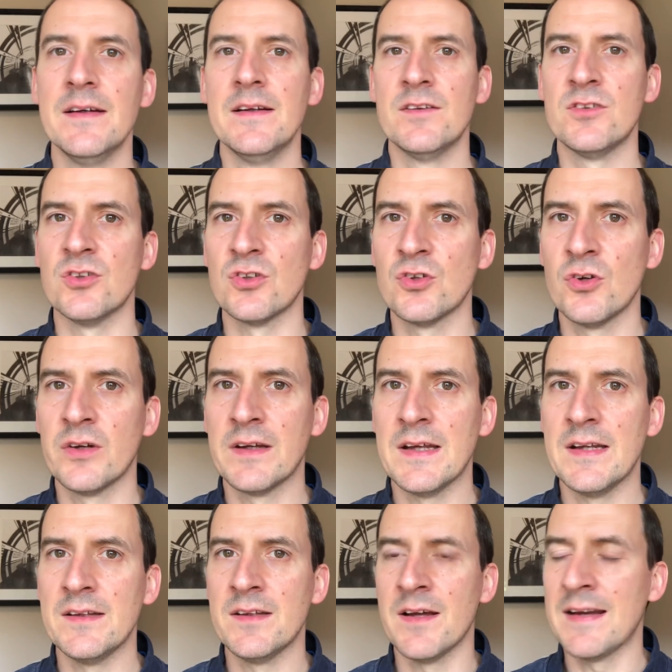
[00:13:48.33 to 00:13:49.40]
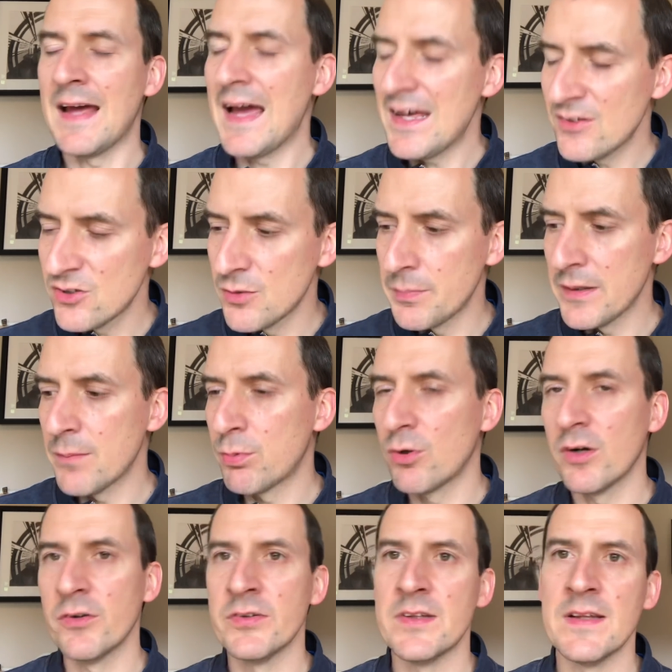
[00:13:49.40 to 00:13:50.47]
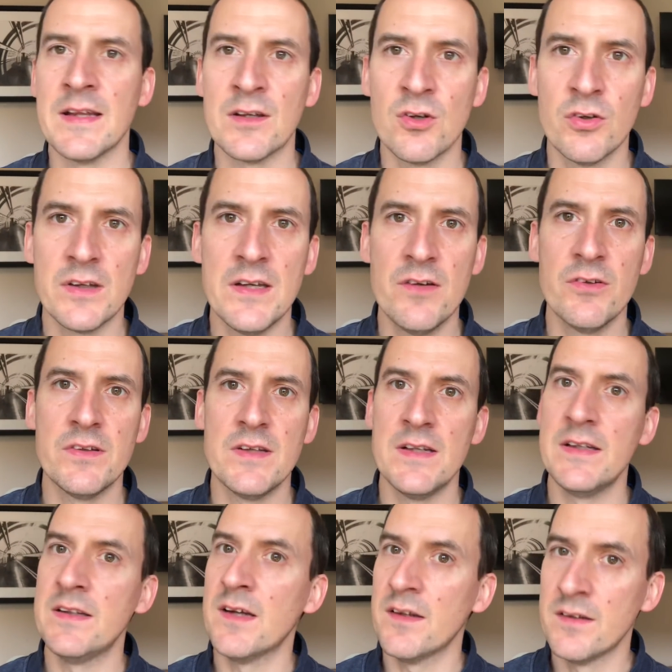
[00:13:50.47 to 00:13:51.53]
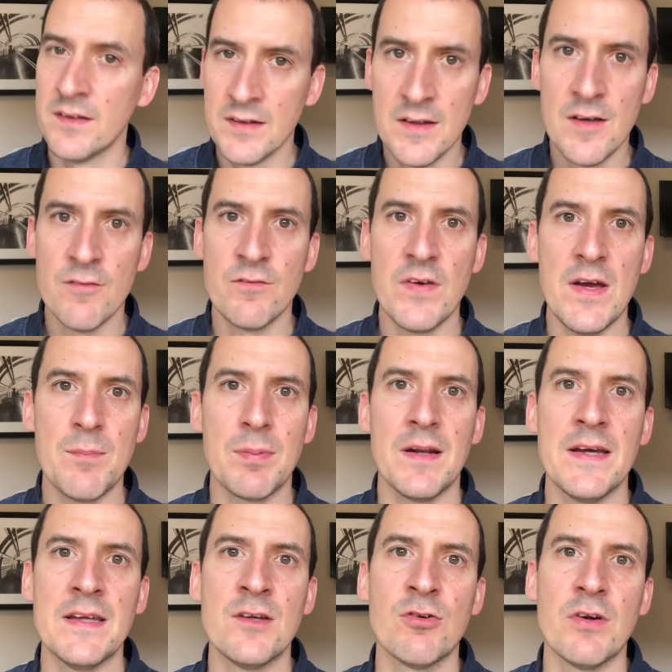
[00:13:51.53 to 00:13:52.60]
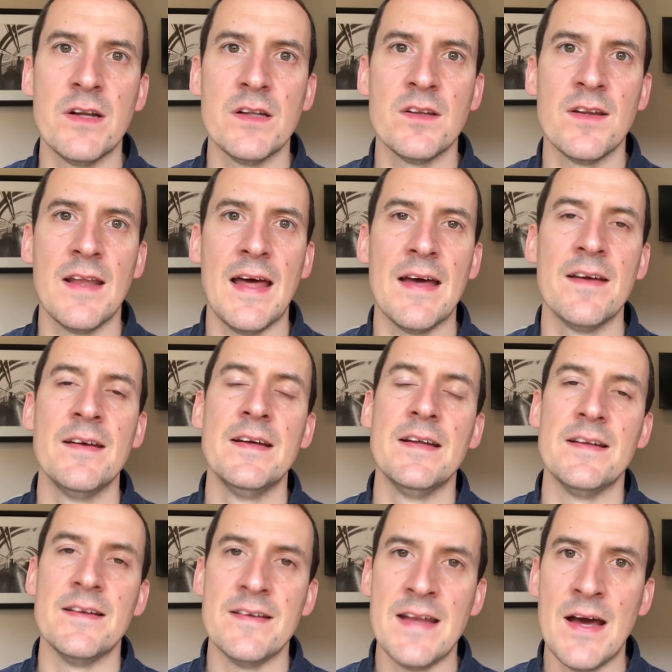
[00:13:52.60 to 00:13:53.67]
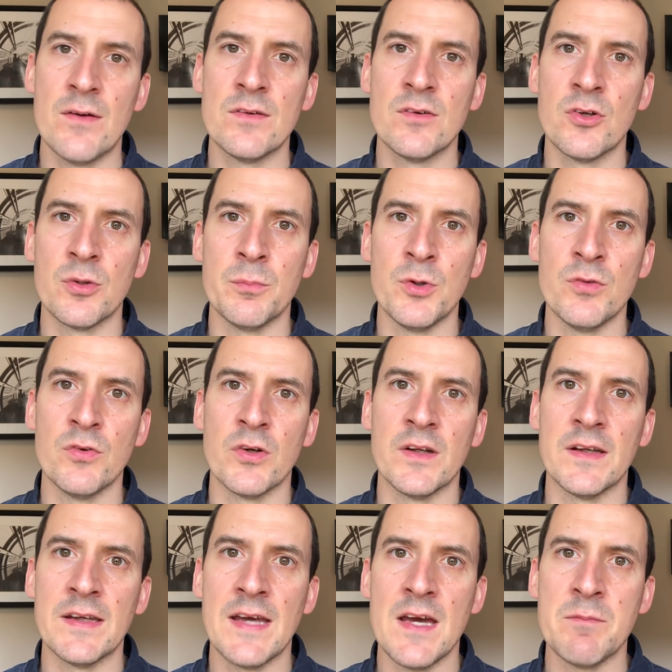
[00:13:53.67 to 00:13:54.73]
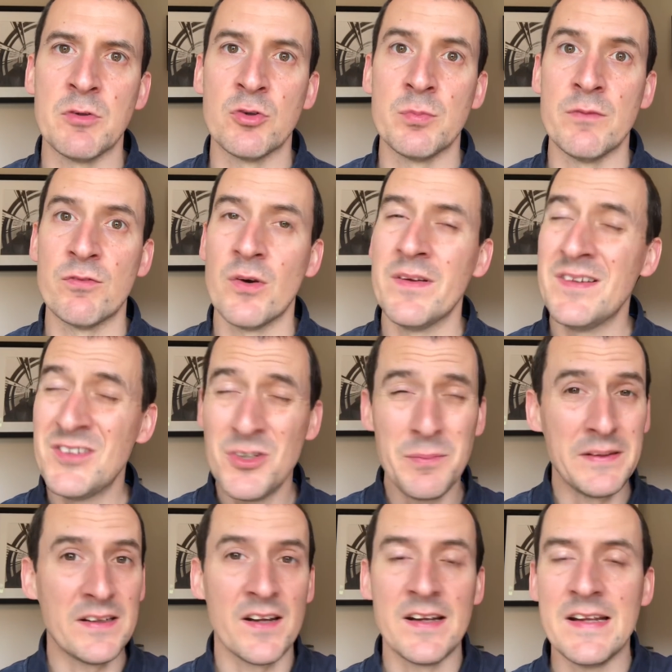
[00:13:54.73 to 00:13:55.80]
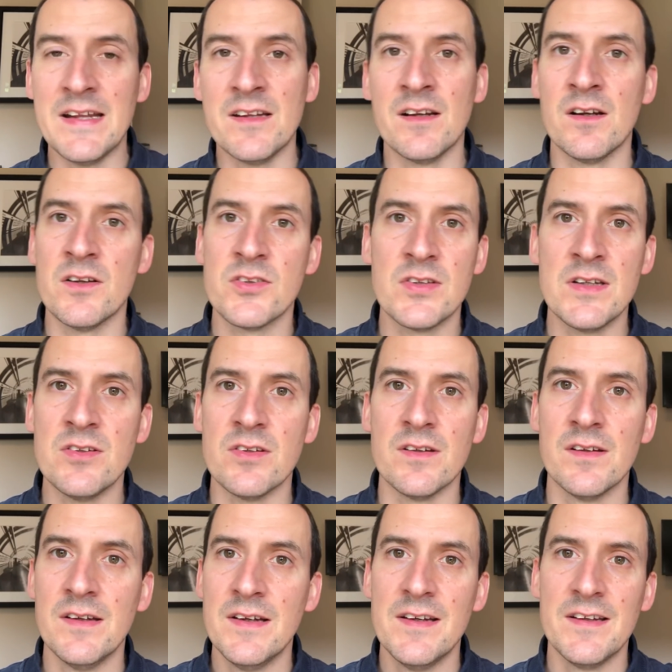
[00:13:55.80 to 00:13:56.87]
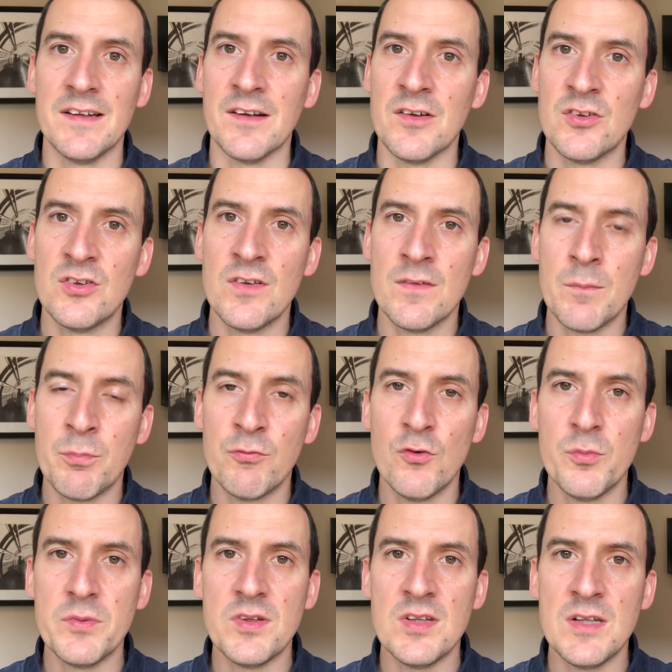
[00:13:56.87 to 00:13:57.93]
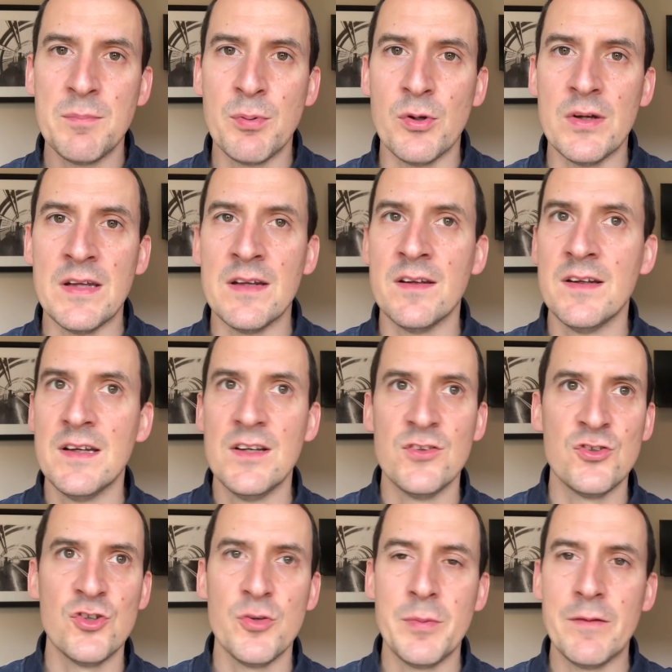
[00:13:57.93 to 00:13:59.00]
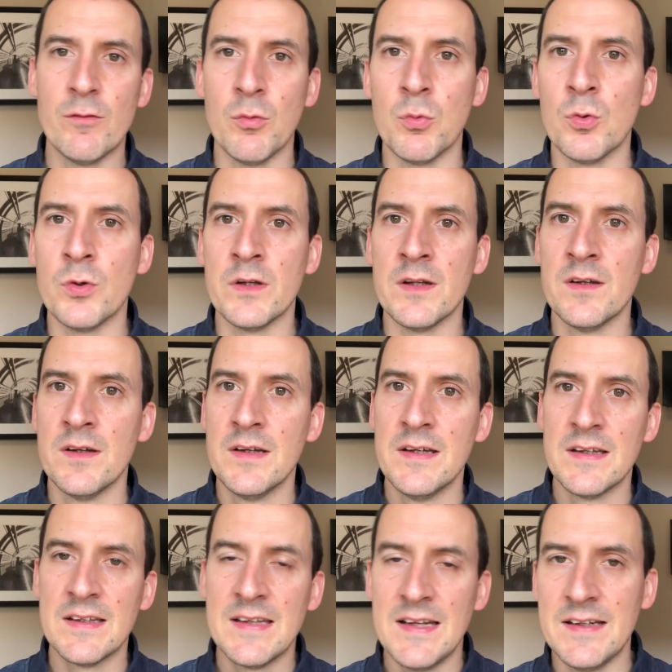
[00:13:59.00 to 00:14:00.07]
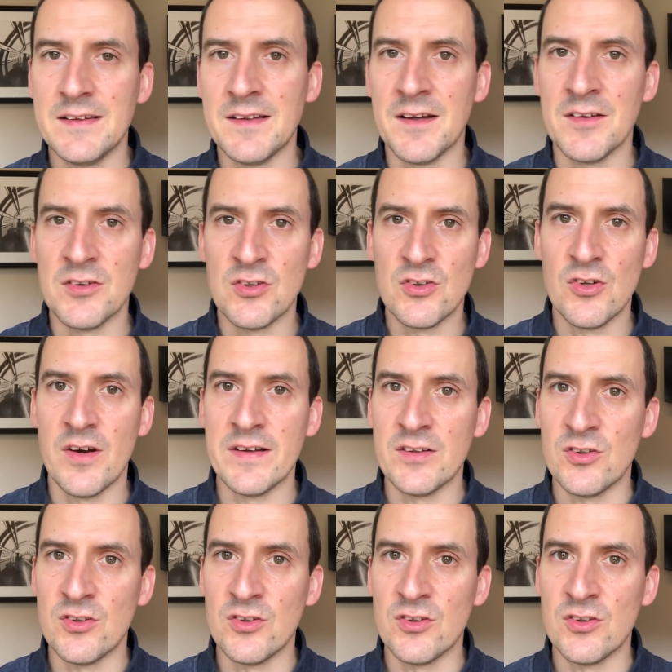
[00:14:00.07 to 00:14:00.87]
Just got to get it done. It has to be a priority. They got Kieran Tierney done. Fair play. Credit to that. Now you've got to move on and get Emile Smith Rowe. It should have been done at the end of last season. You know, so the performances he put in should have been rewarded. Get it done. Signed.